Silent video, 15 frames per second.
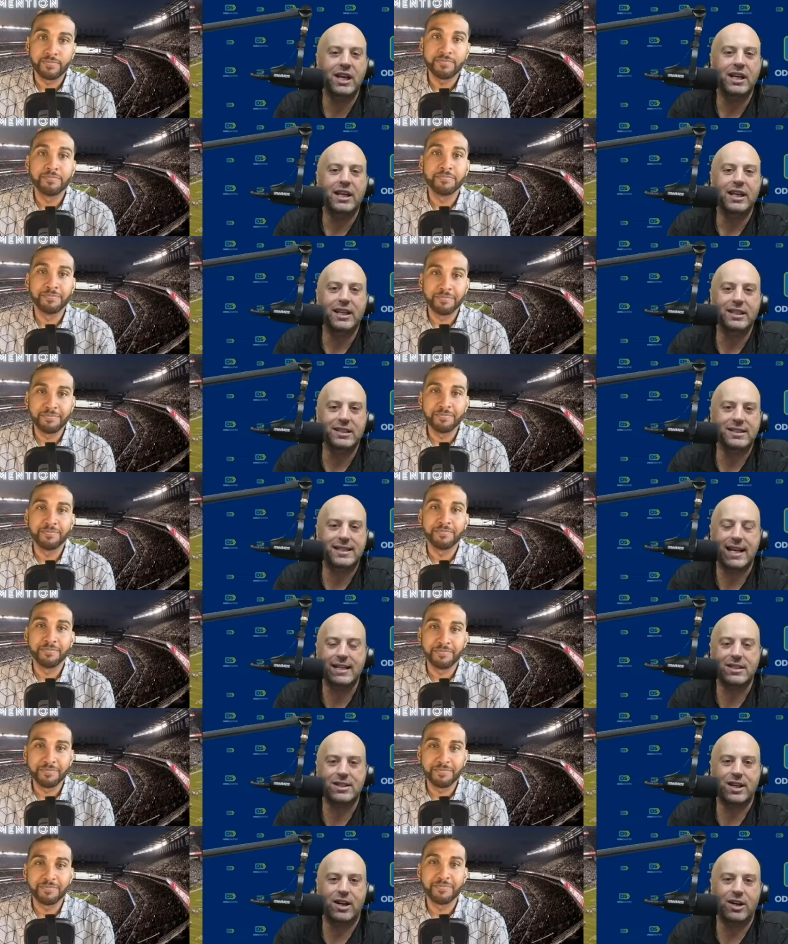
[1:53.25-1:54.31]
Speaker 1: in the
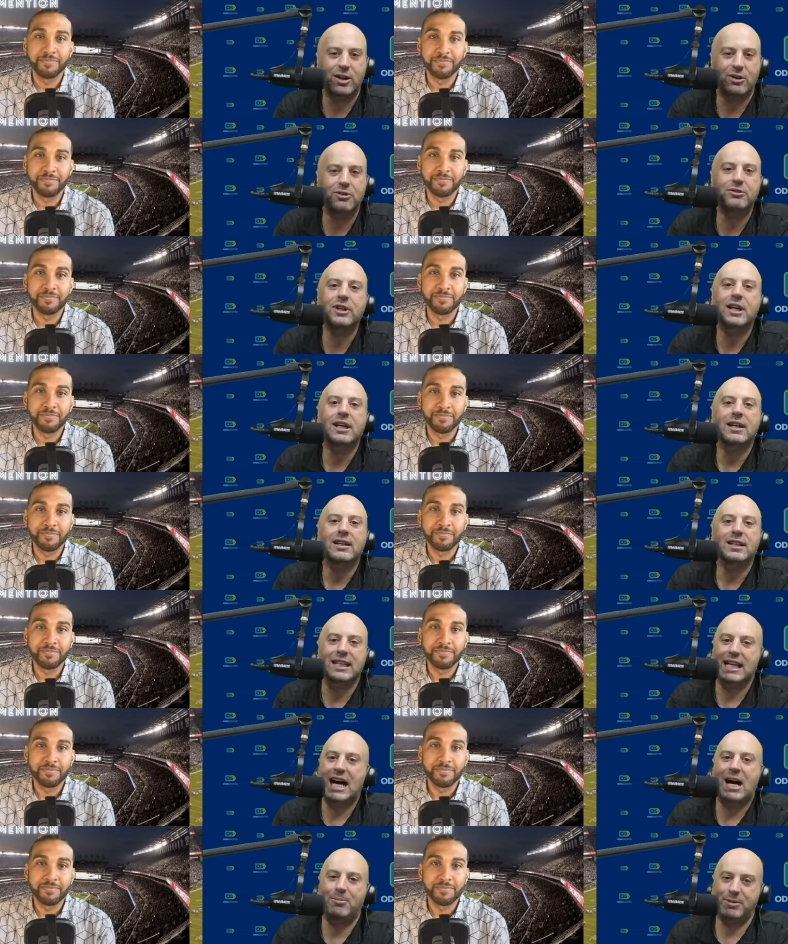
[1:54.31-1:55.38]
sense of
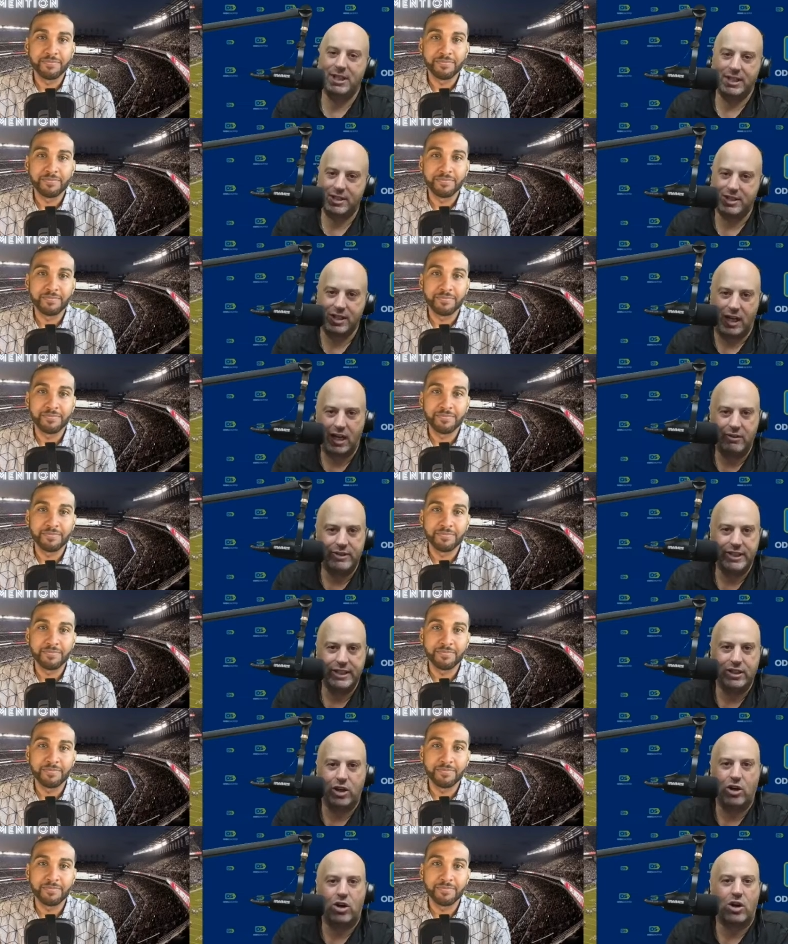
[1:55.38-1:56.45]
the optics of it
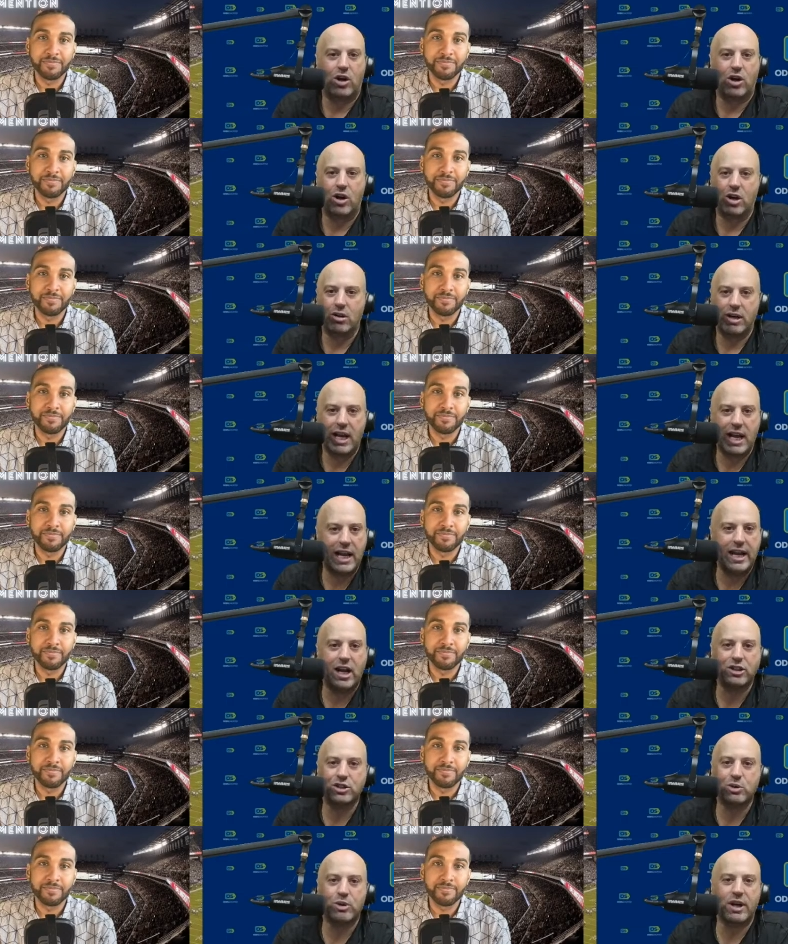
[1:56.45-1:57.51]
are, hey,
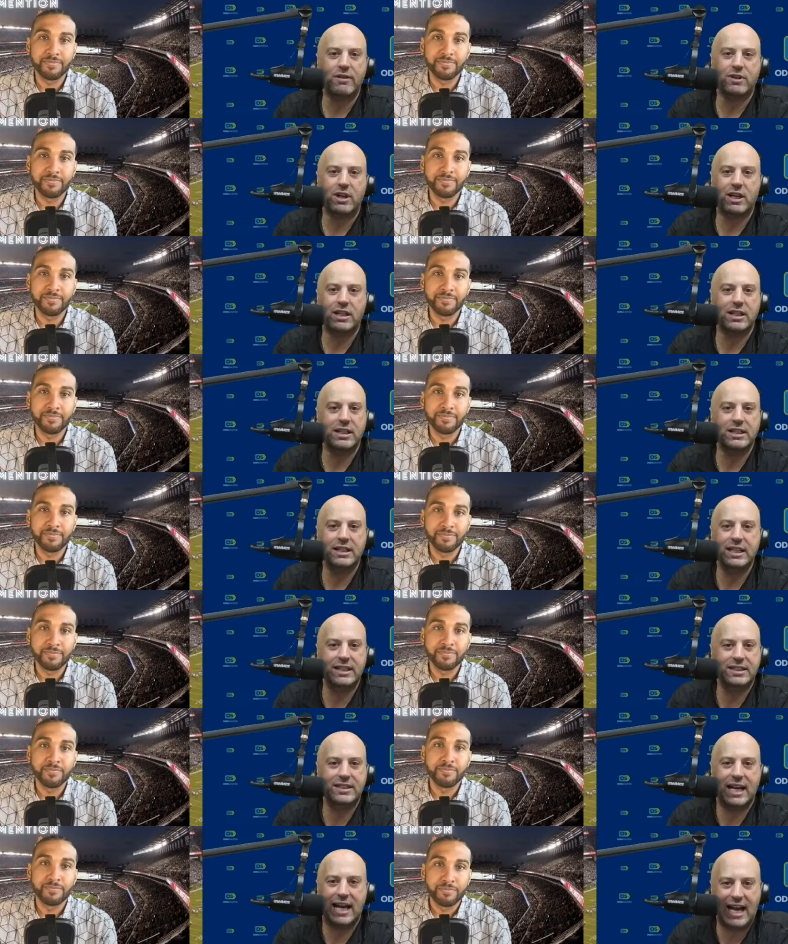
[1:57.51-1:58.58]
I'll do whatever I, uh, it
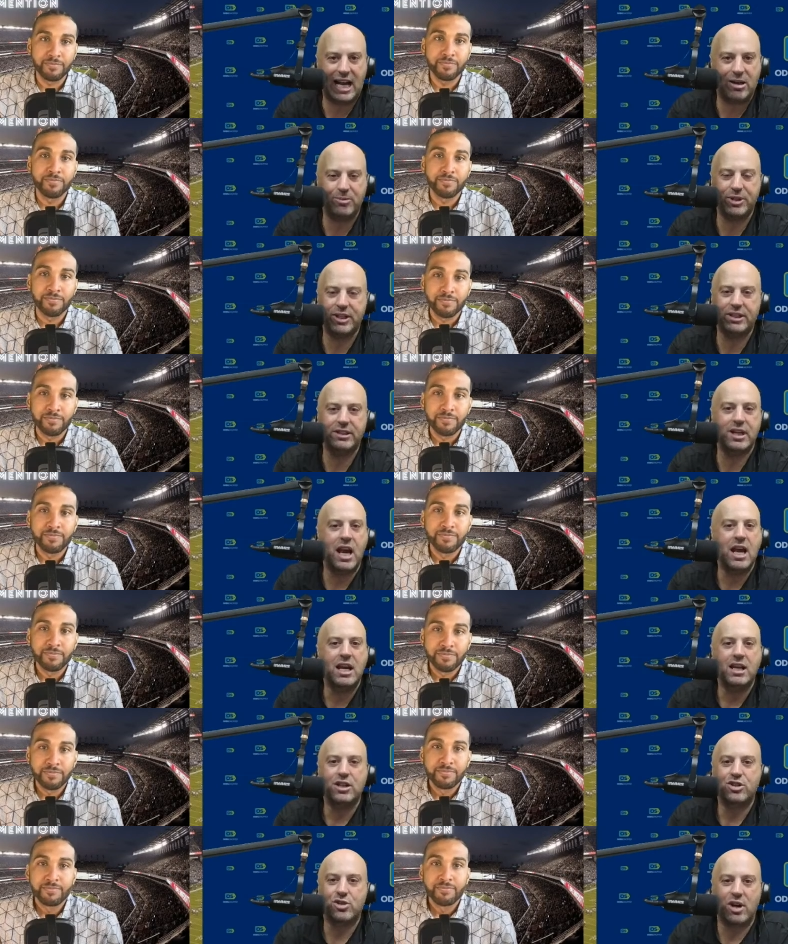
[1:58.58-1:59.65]
needs to happen
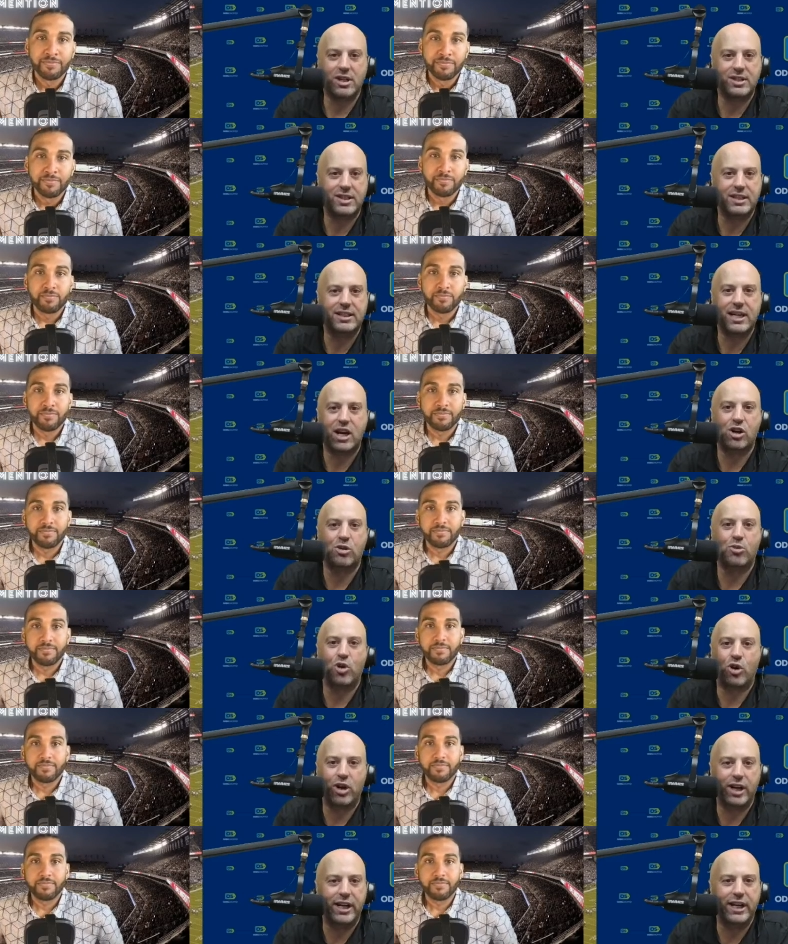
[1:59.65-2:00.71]
trust in Daryl
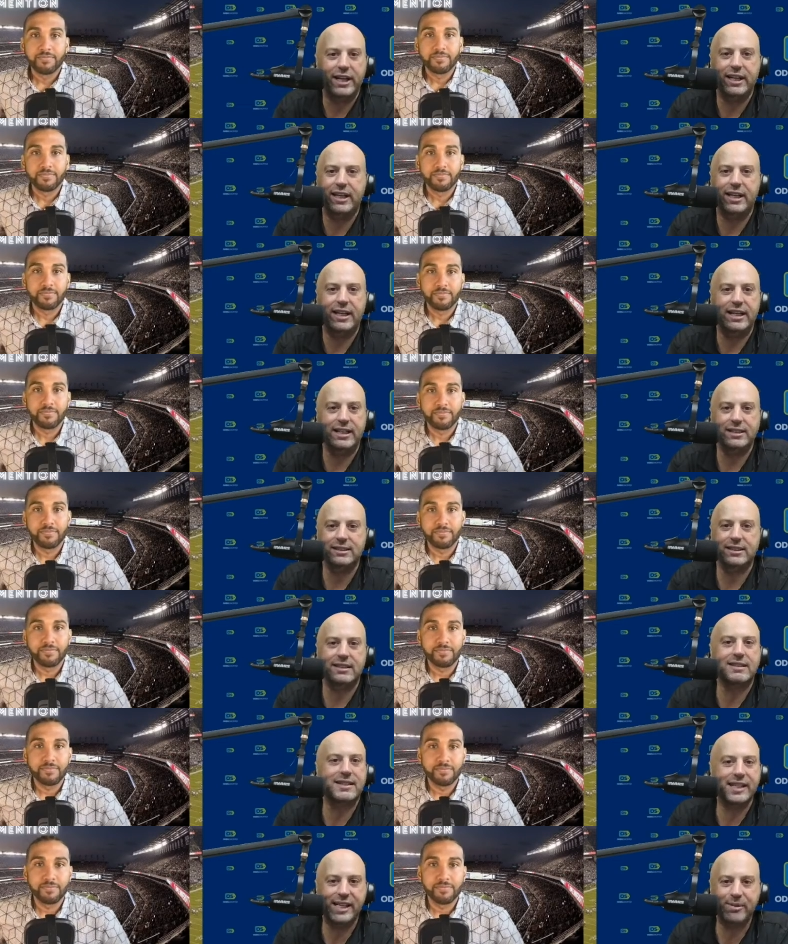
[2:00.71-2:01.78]
Morey and the
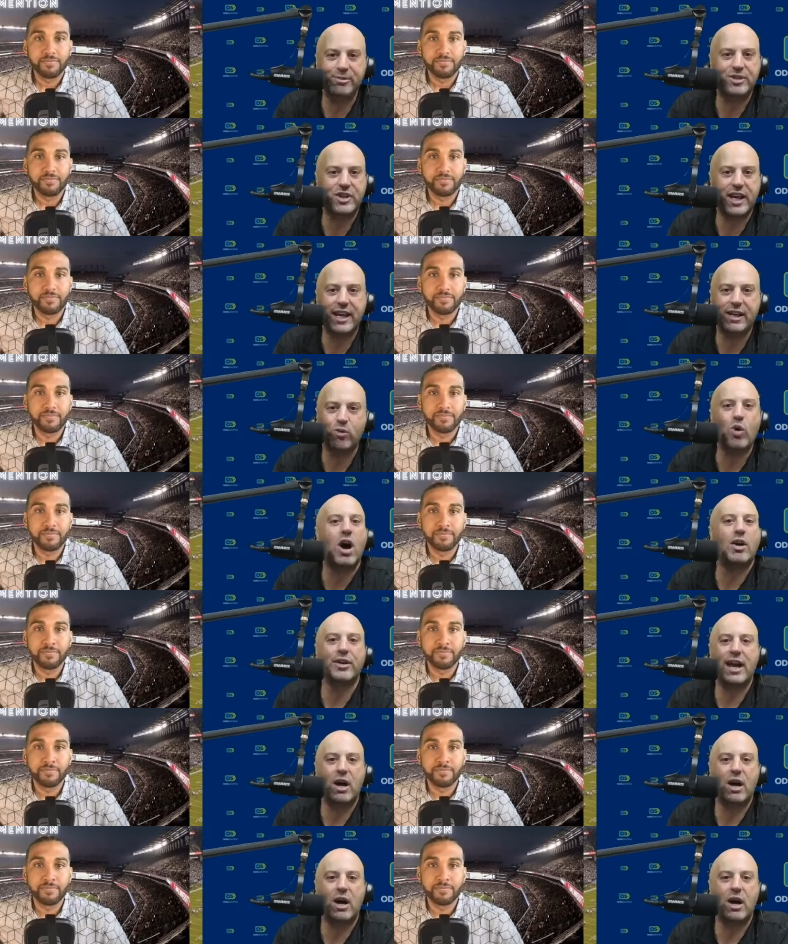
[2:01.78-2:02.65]
team saying, well, now